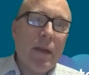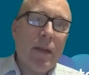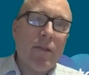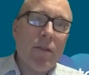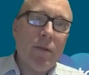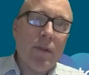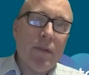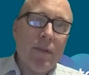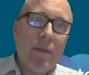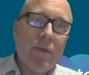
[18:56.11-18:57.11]
And so
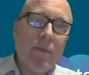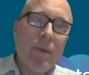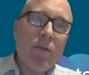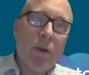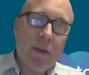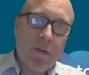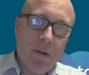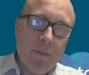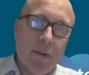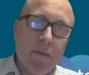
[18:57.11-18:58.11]
it seems to be quite
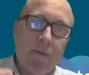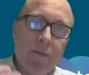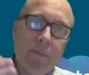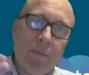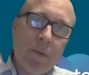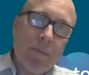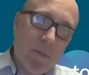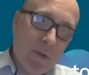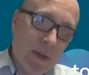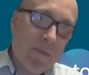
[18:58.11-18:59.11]
common for when
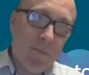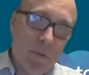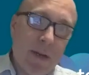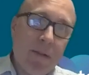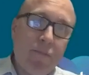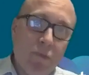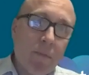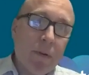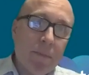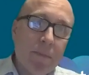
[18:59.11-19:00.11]
people have brain
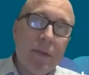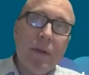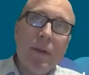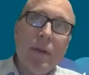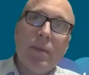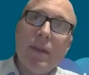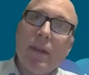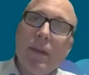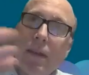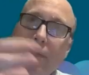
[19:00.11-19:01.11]
problems,
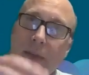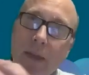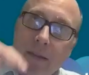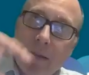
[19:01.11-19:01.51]
particularly affecting